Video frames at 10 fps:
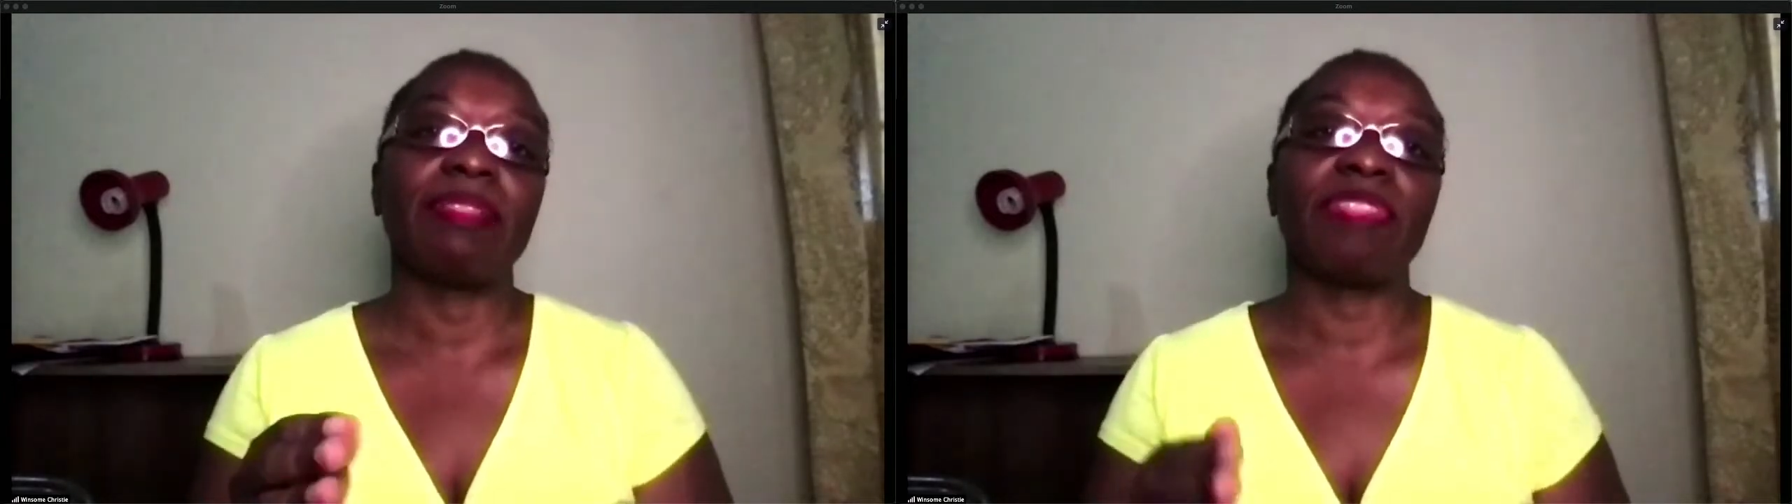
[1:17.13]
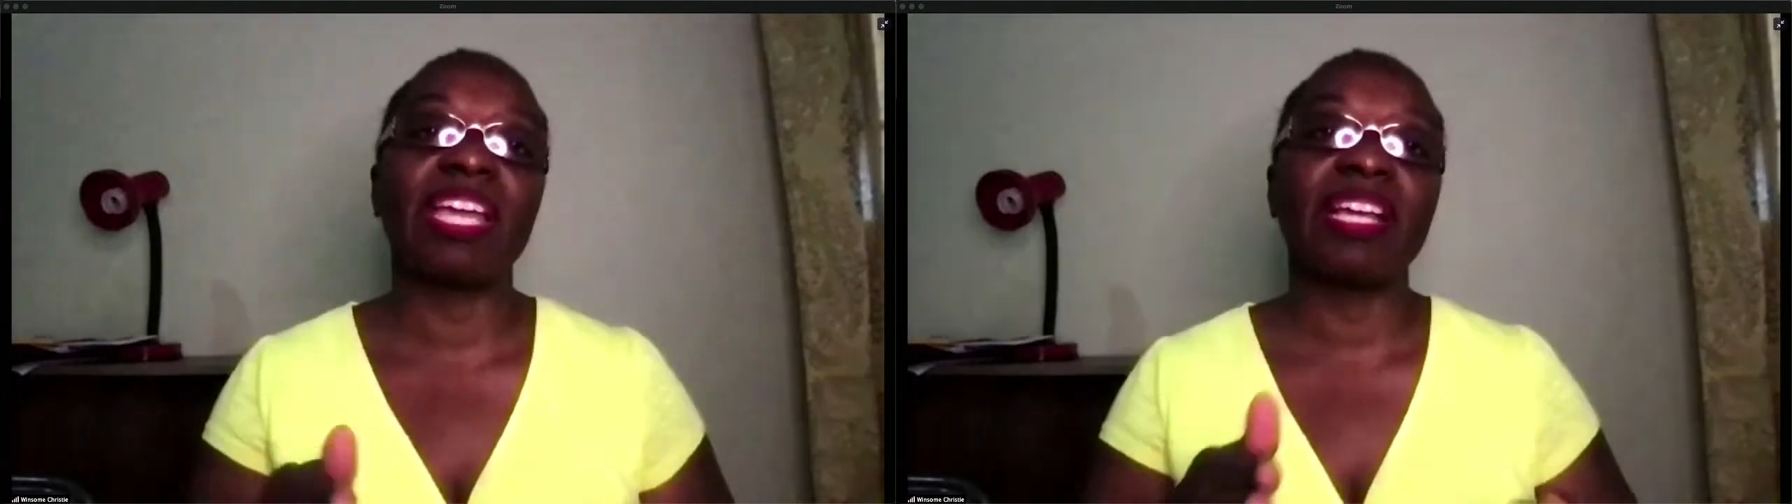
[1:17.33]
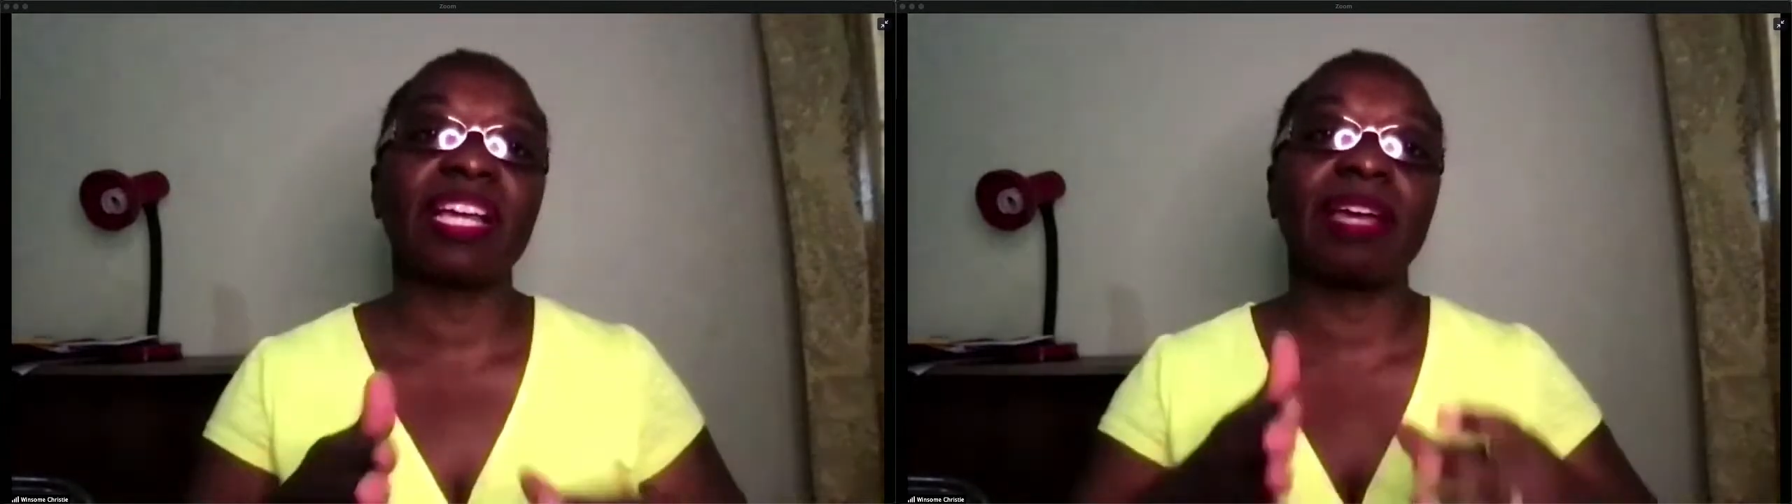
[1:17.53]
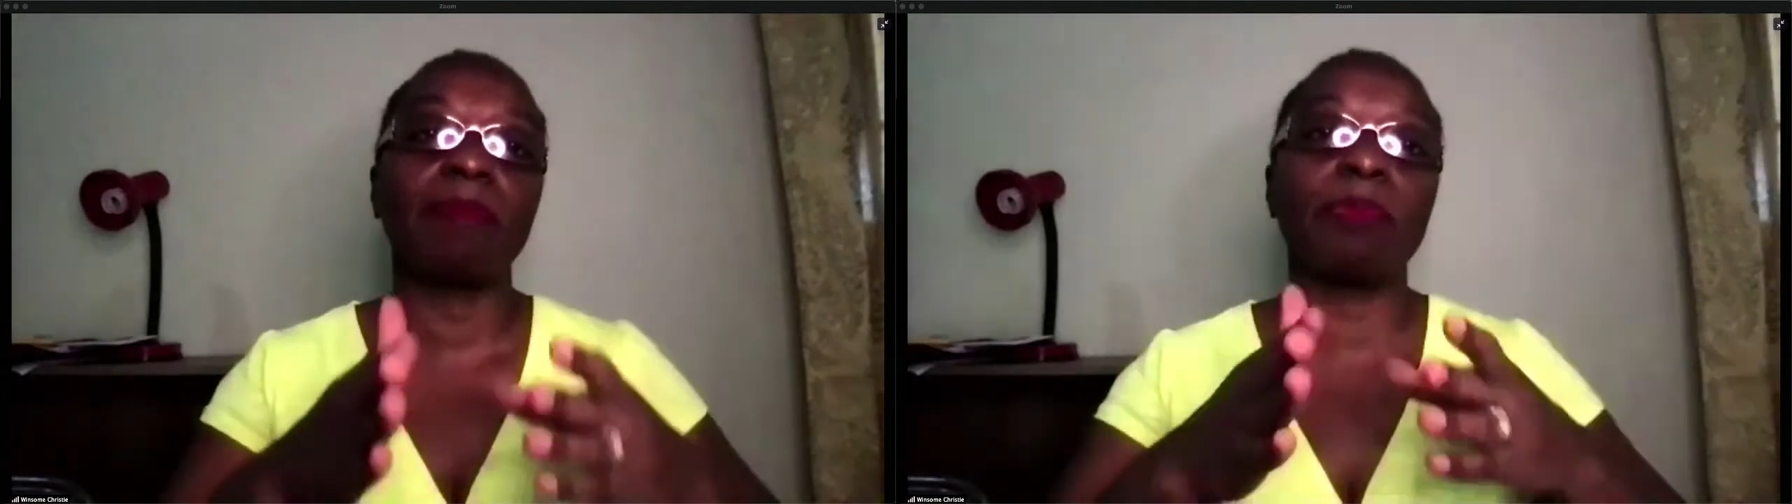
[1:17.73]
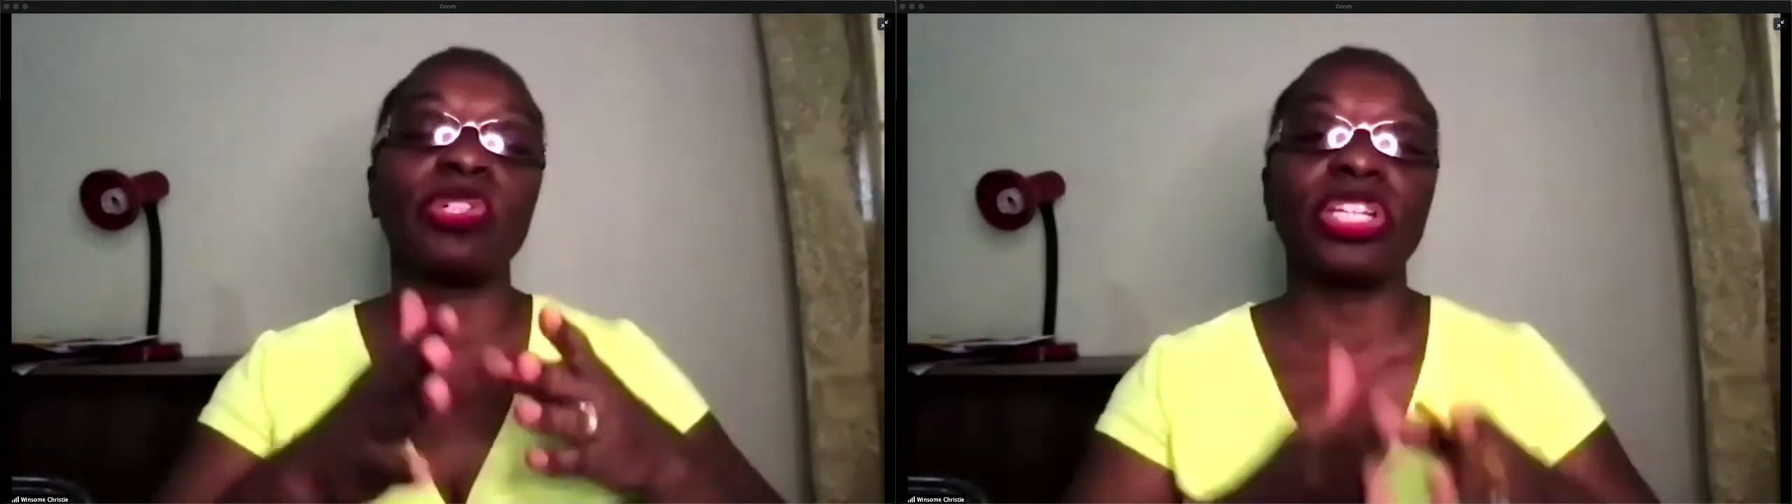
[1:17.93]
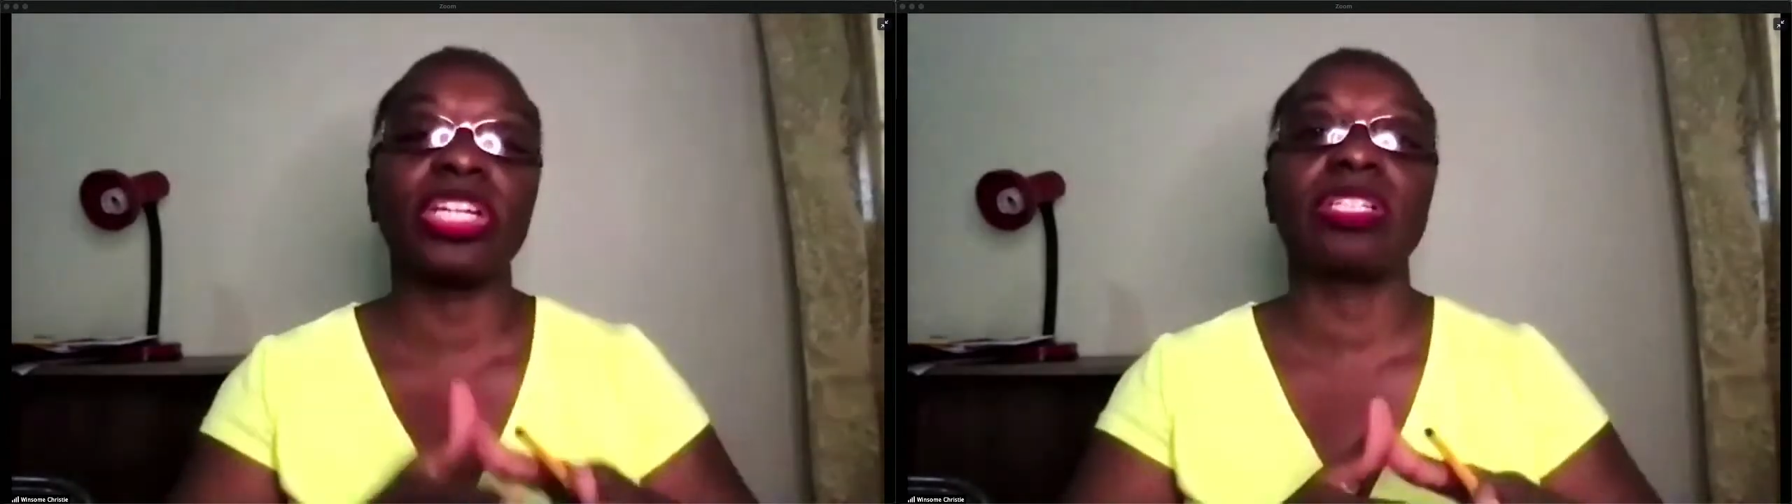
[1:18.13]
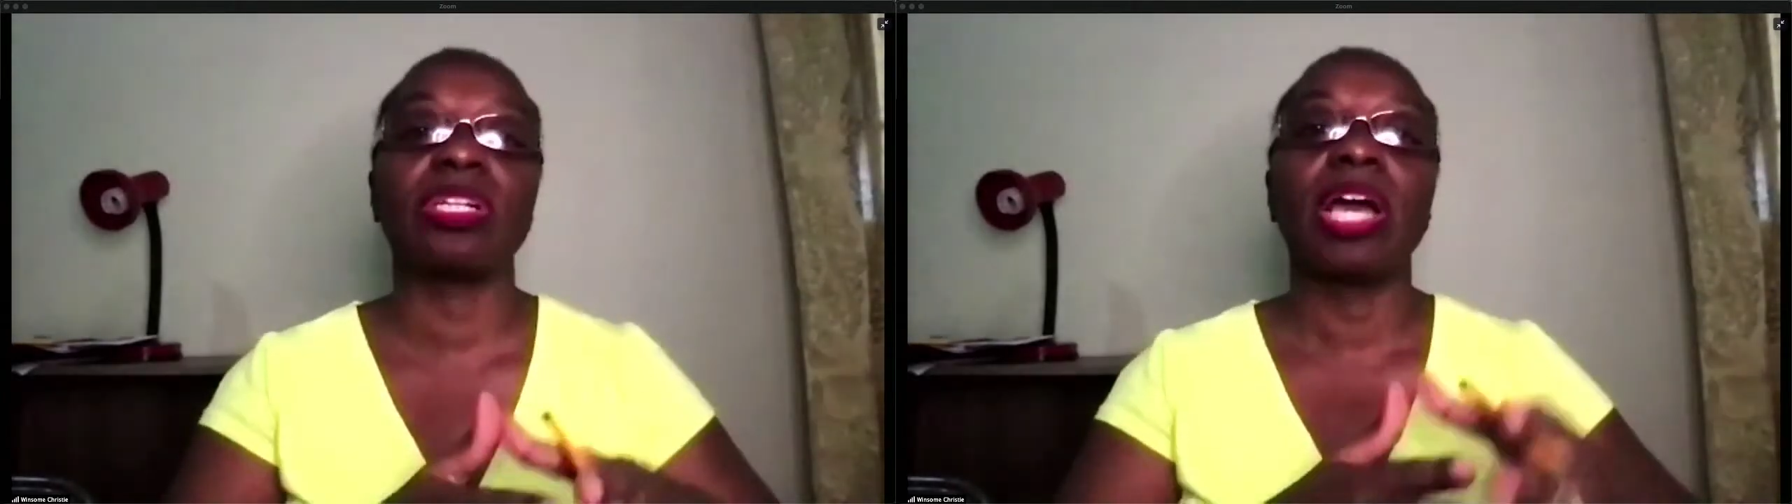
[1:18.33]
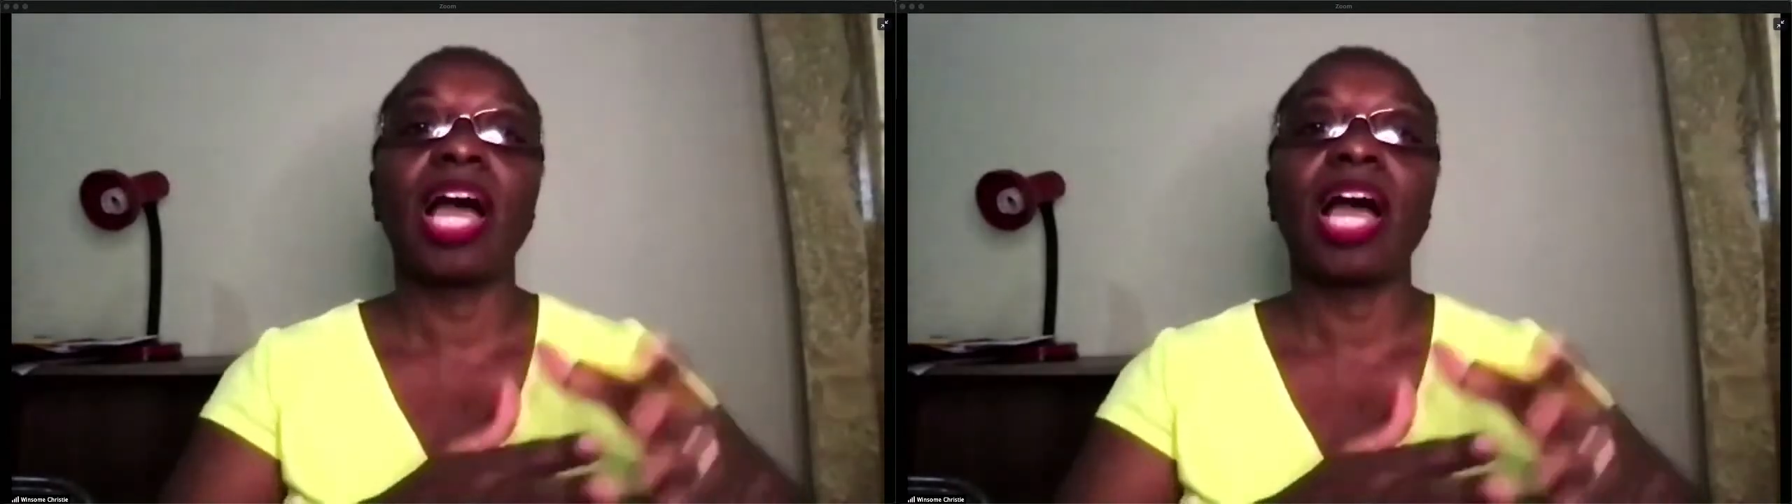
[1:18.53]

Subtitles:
they can predict